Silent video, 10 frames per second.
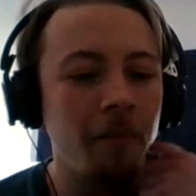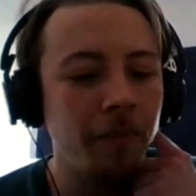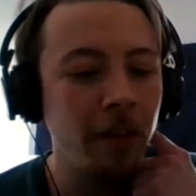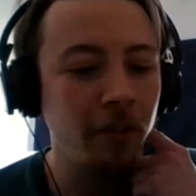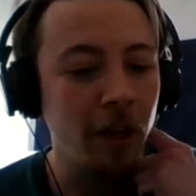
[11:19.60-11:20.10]

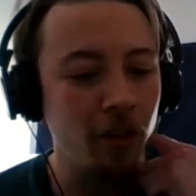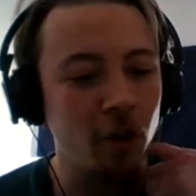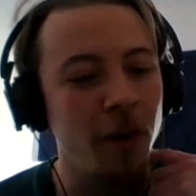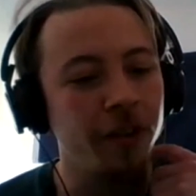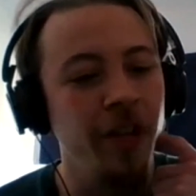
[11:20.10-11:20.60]
That's a
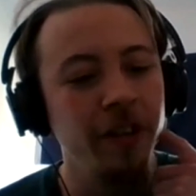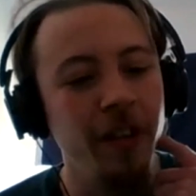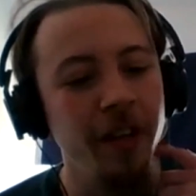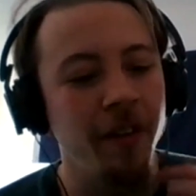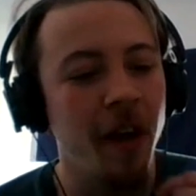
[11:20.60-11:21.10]
good question
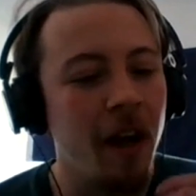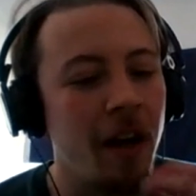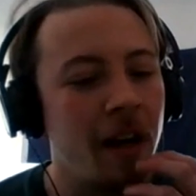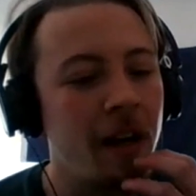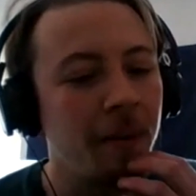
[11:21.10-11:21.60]
actually.
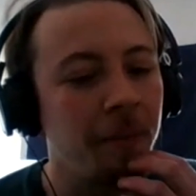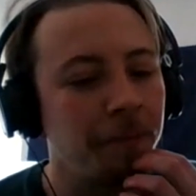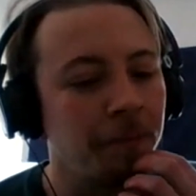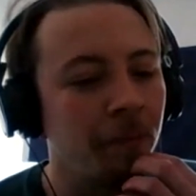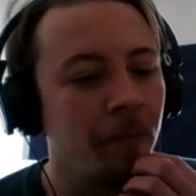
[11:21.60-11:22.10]
That
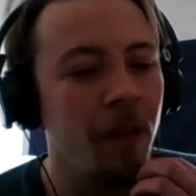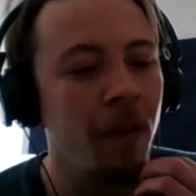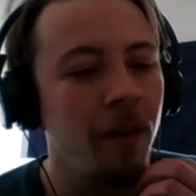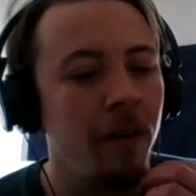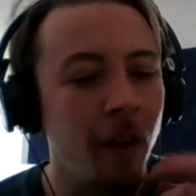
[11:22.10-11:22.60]

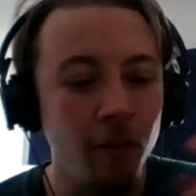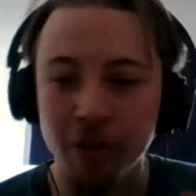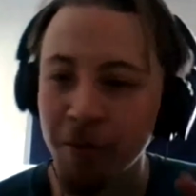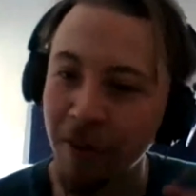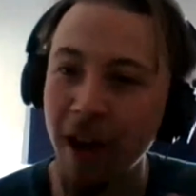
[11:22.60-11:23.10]
was
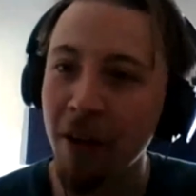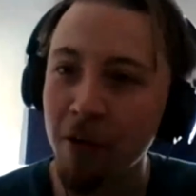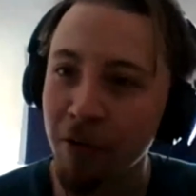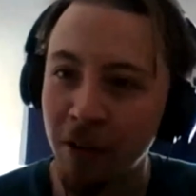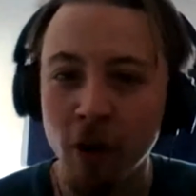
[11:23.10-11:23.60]
from
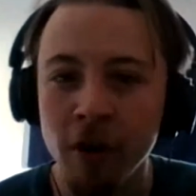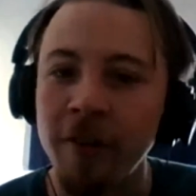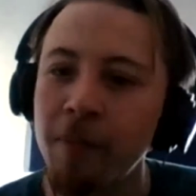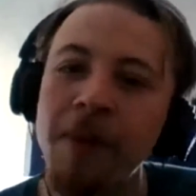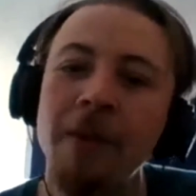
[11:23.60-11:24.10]
like two
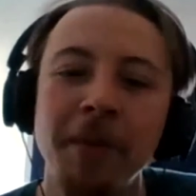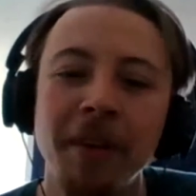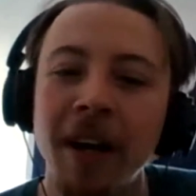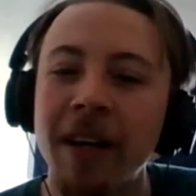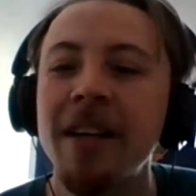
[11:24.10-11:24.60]
different
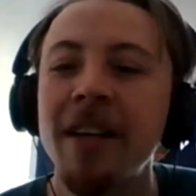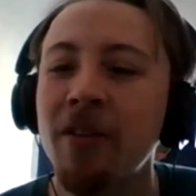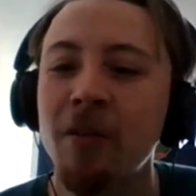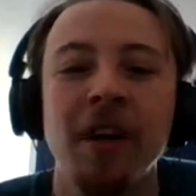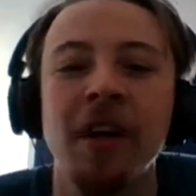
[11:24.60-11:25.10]
people. Again,
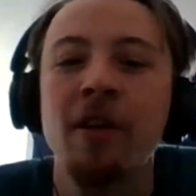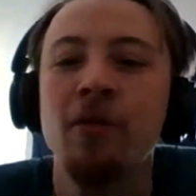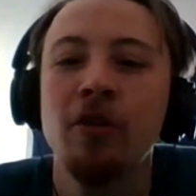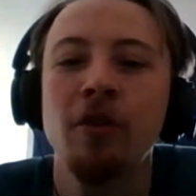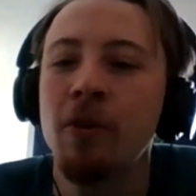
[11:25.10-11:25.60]
that's what I'm saying. There
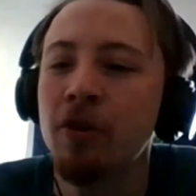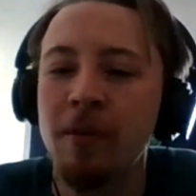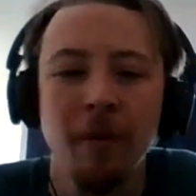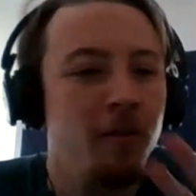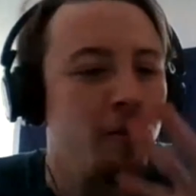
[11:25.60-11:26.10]
must
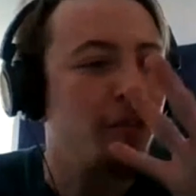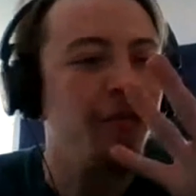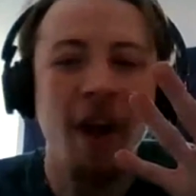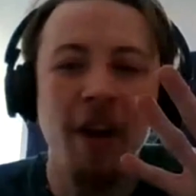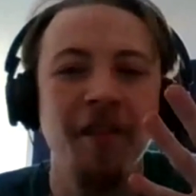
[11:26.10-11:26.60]
have been there's like
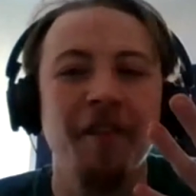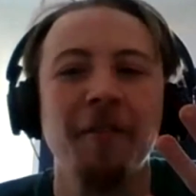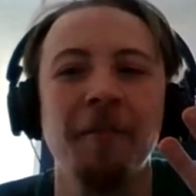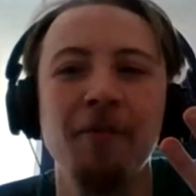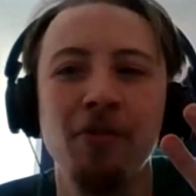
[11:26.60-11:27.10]
five
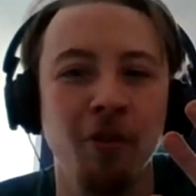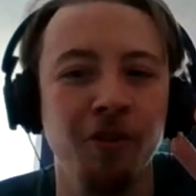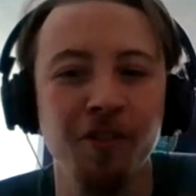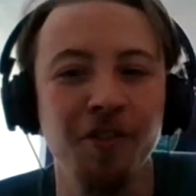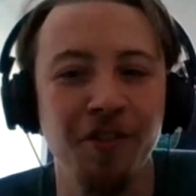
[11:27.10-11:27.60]
different
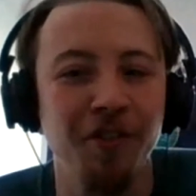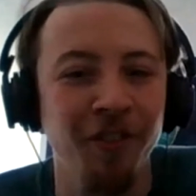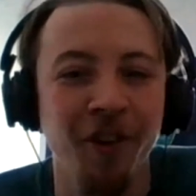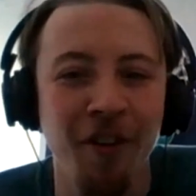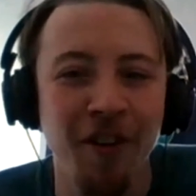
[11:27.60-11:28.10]
sources
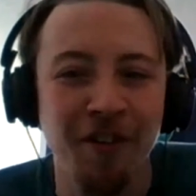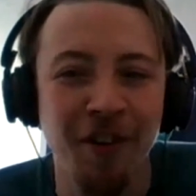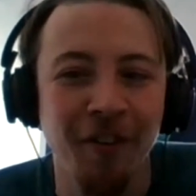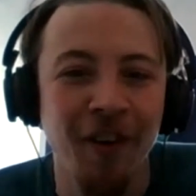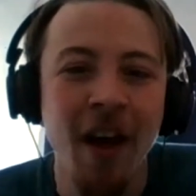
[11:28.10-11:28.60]
for all this
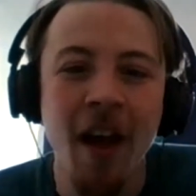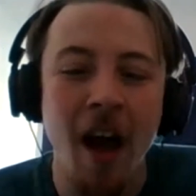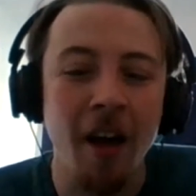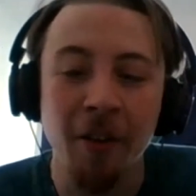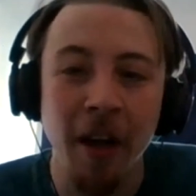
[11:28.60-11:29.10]
stuff,
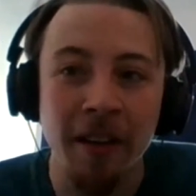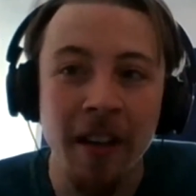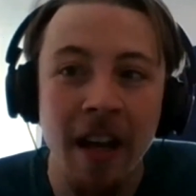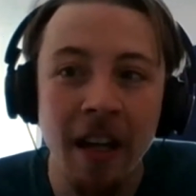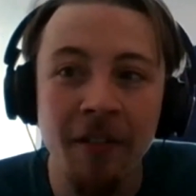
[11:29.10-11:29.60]
and at
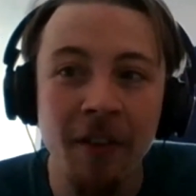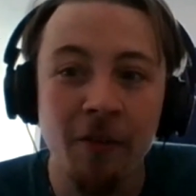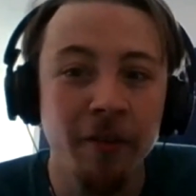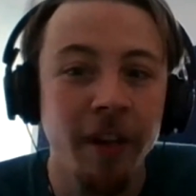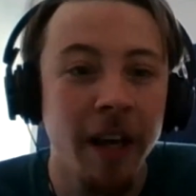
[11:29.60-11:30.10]
the end of it,
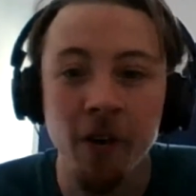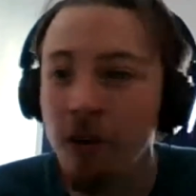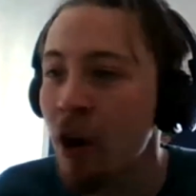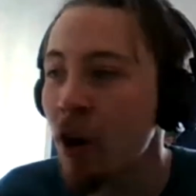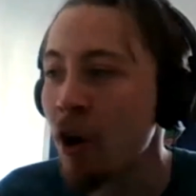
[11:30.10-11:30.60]
it was
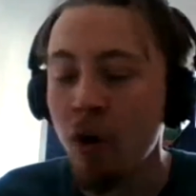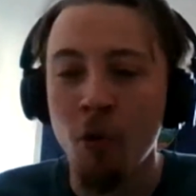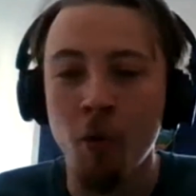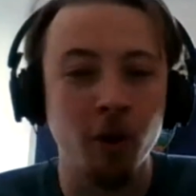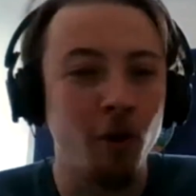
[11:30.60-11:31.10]
like
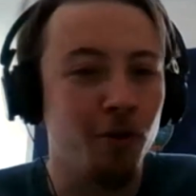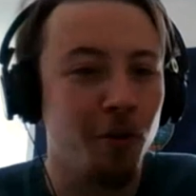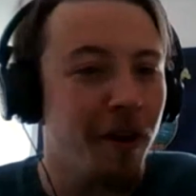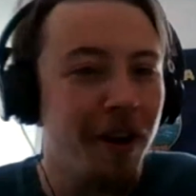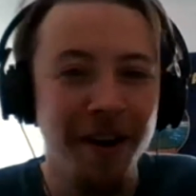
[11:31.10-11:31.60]
what goes
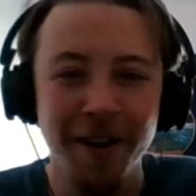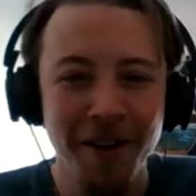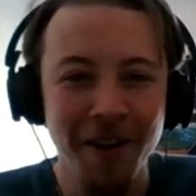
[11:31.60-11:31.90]
where?